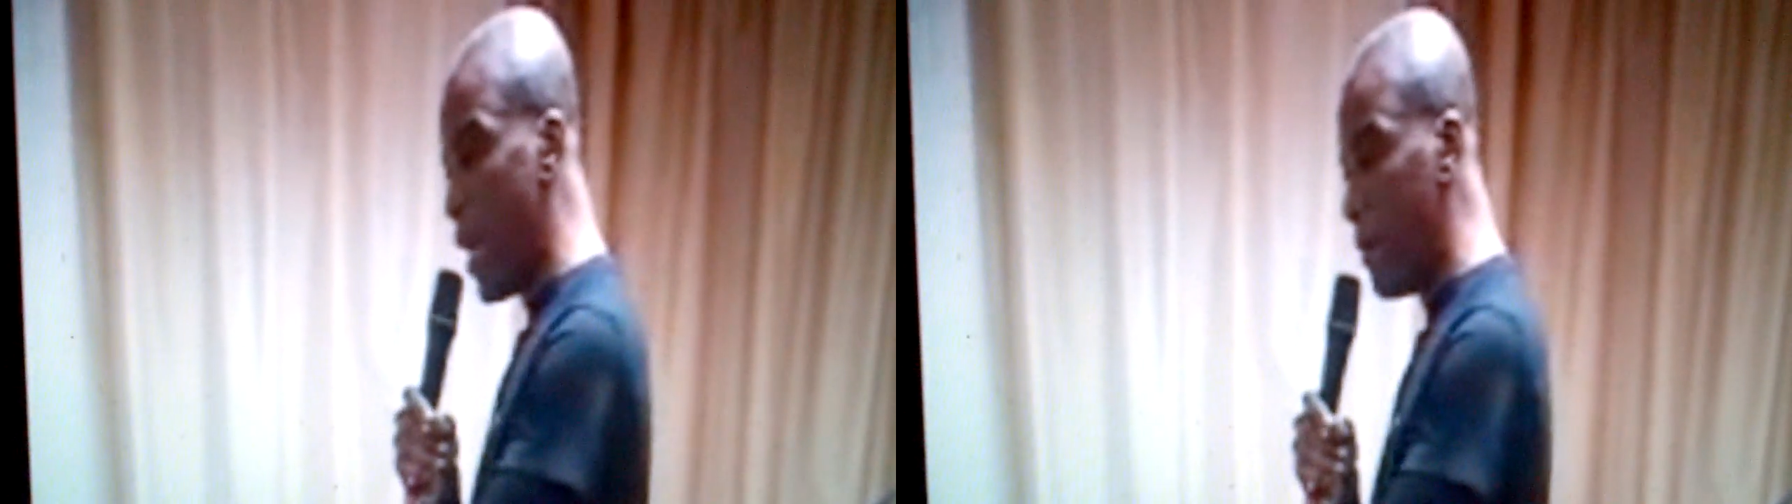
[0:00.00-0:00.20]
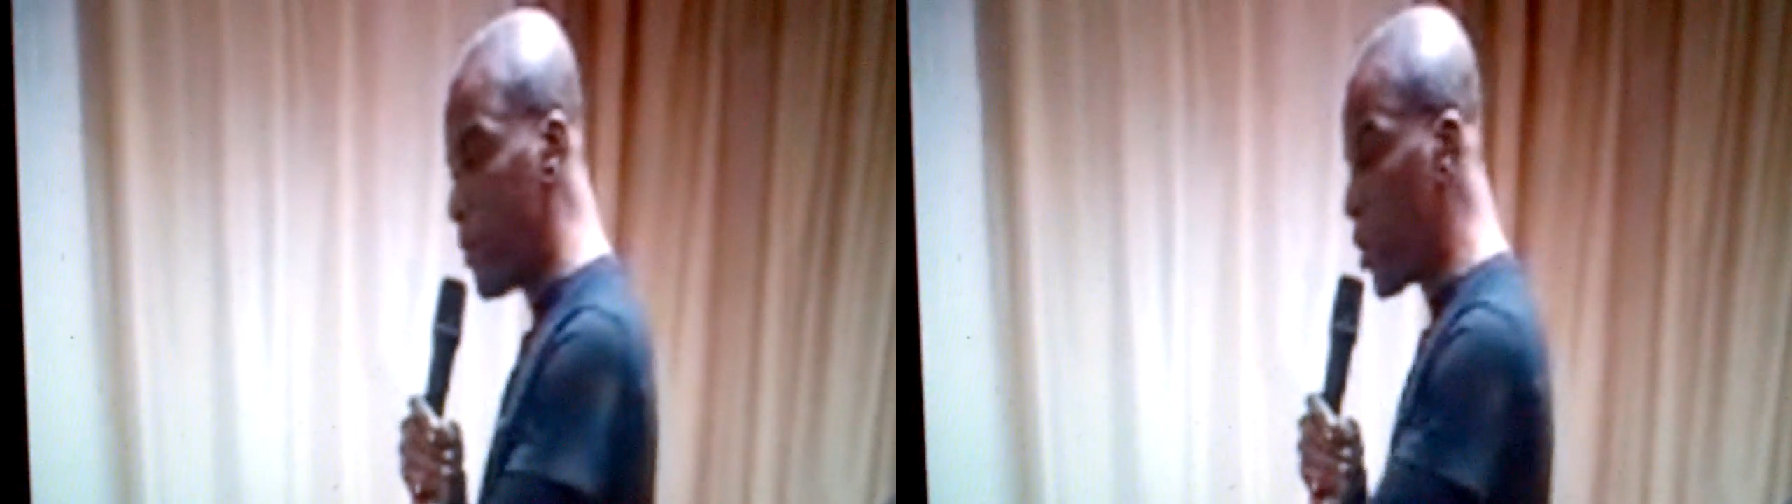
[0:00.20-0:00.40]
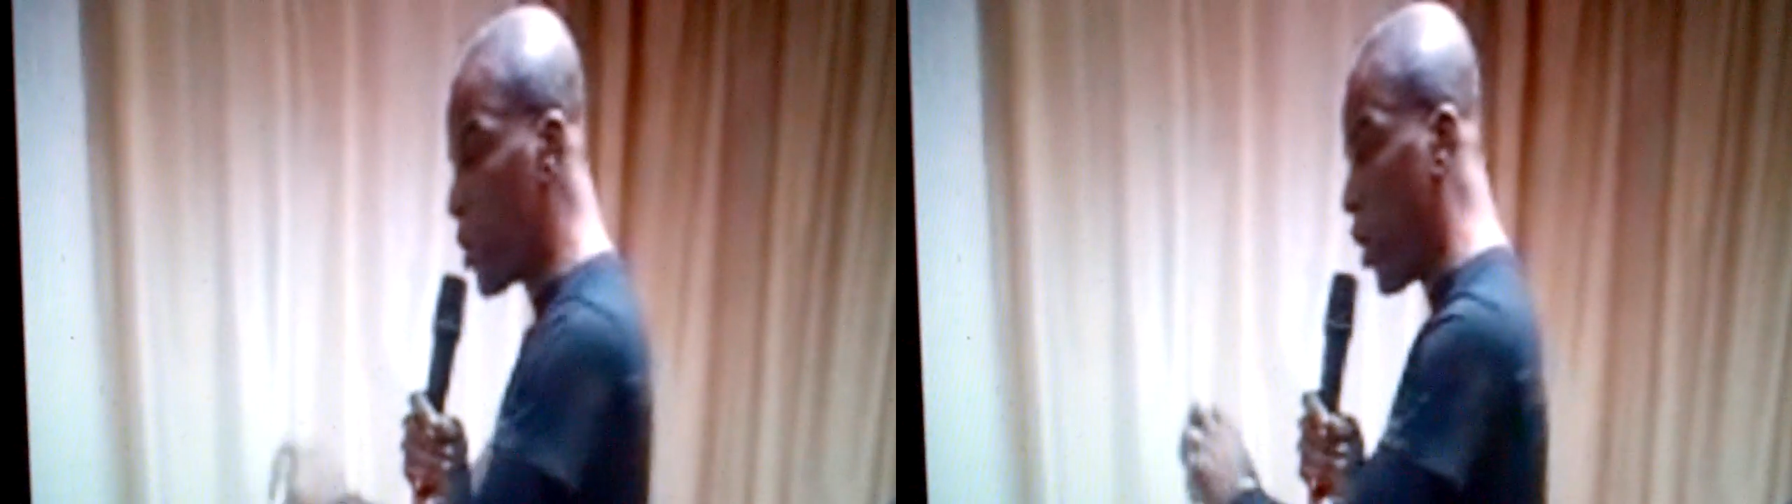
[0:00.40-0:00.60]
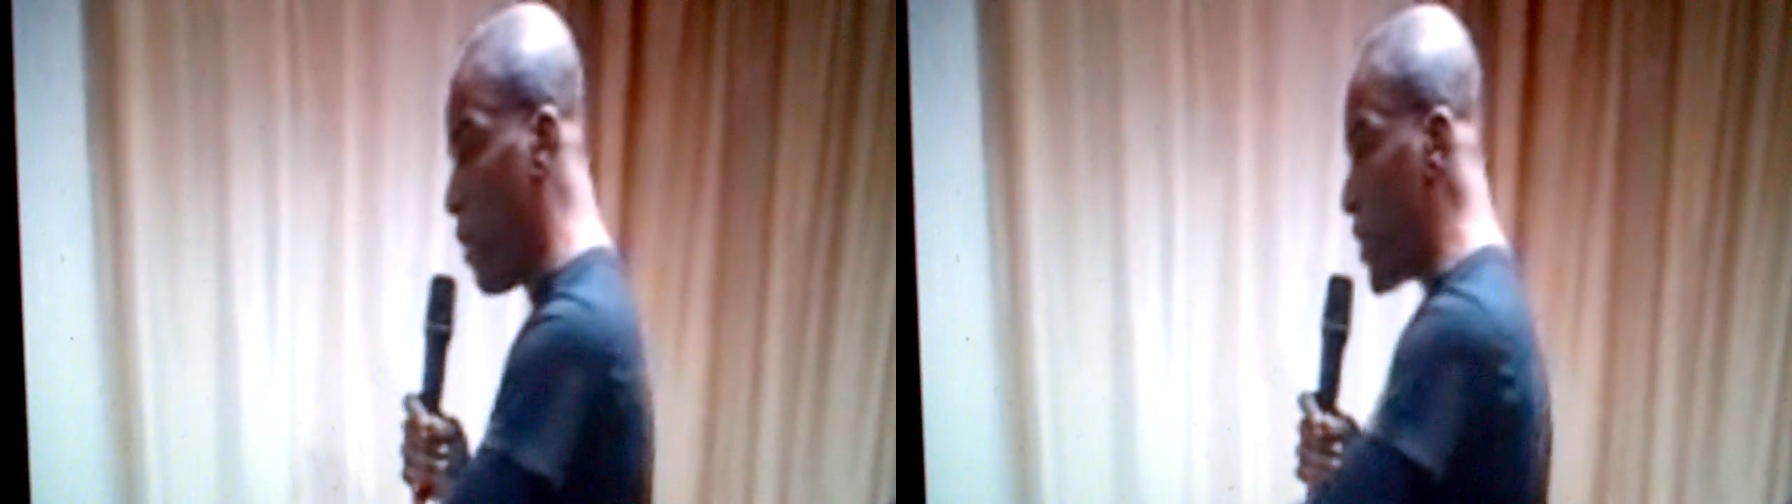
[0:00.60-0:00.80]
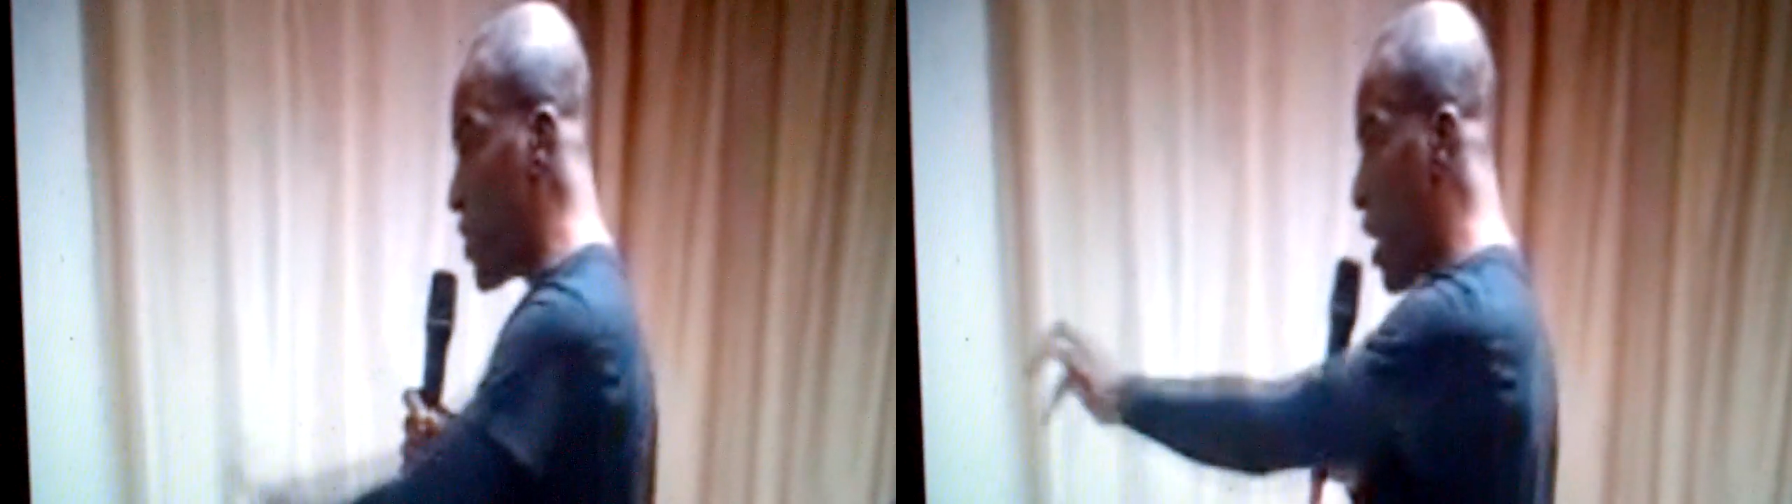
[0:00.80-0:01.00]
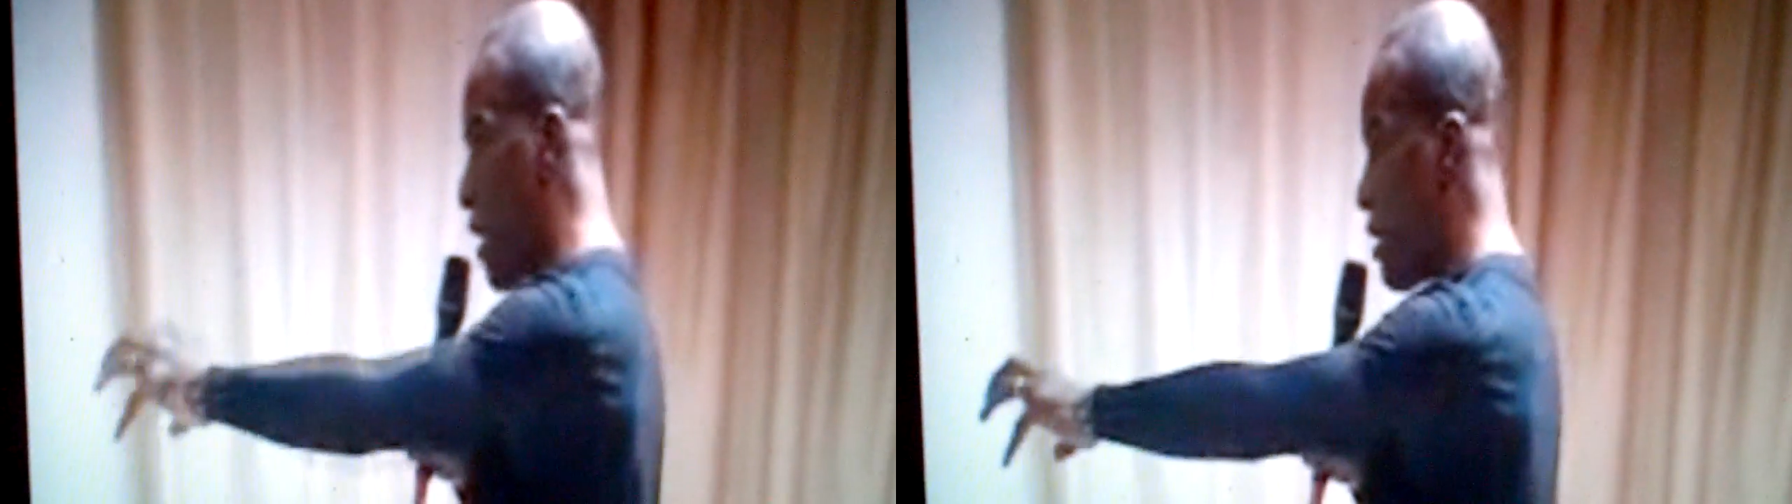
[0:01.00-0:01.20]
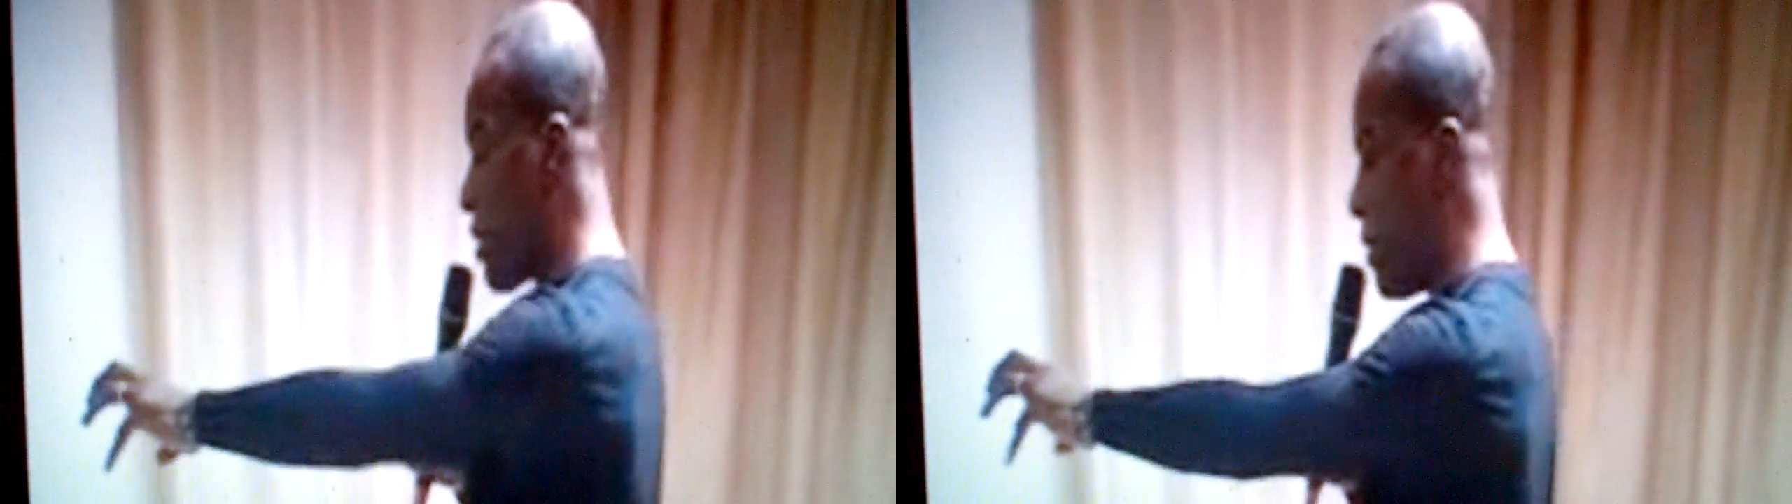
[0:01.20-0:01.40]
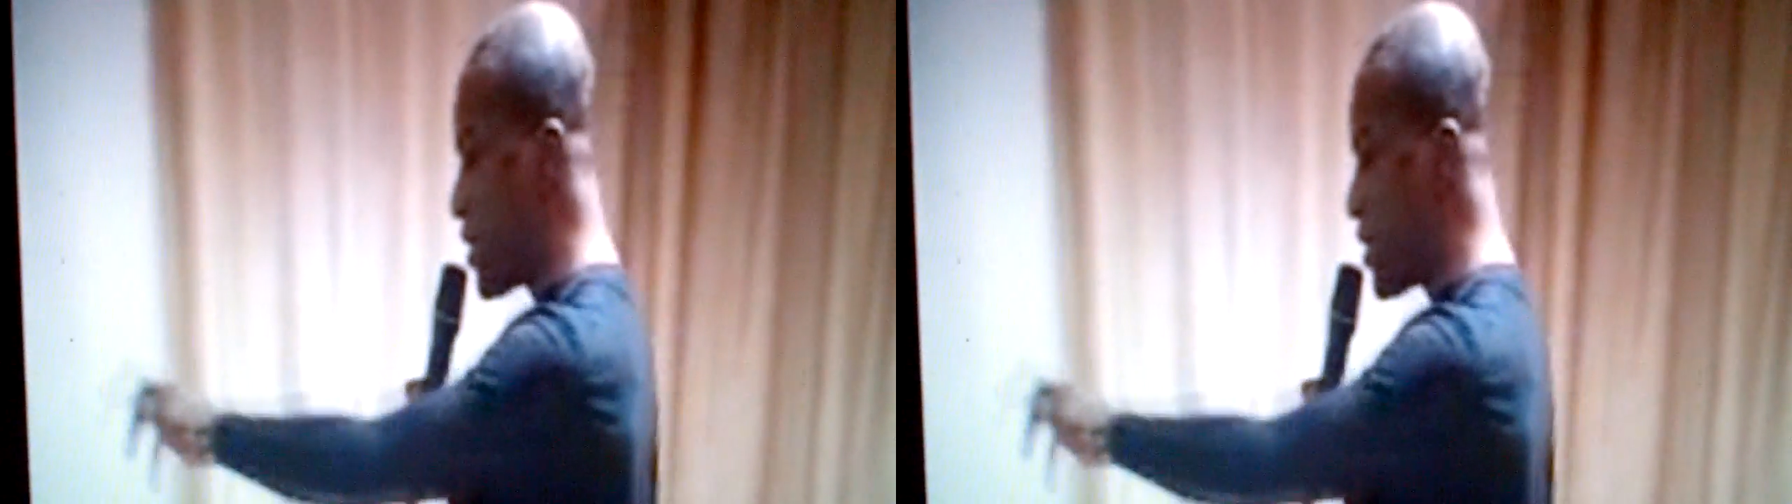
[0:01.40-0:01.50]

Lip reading: names, commissioner,